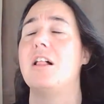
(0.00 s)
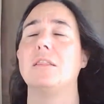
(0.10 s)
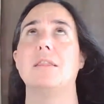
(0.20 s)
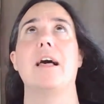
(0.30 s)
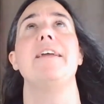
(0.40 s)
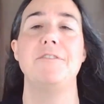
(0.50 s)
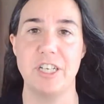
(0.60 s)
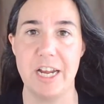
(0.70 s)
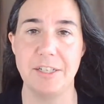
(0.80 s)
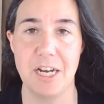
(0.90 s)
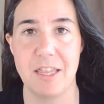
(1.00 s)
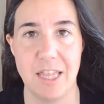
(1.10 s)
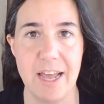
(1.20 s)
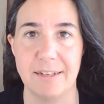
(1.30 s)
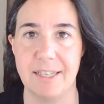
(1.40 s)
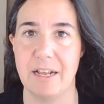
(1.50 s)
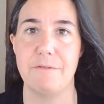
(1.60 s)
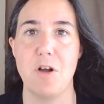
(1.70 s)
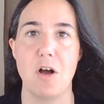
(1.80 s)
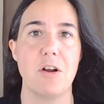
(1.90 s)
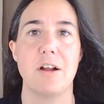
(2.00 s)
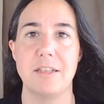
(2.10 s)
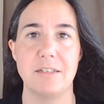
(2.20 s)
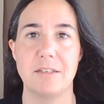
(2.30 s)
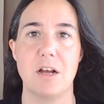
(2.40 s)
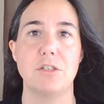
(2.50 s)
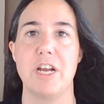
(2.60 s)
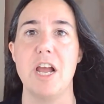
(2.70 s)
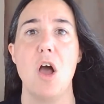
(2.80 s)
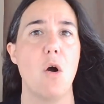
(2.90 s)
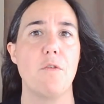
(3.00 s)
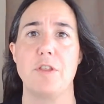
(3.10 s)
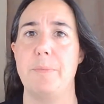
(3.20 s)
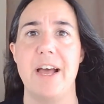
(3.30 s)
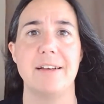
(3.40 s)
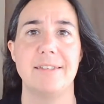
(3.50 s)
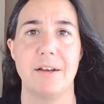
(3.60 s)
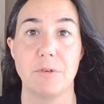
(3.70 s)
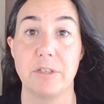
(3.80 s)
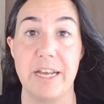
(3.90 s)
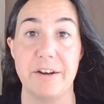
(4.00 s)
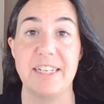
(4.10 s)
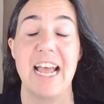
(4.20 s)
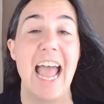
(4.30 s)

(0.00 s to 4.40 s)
life-changing things that have gone on in this country over the past several years,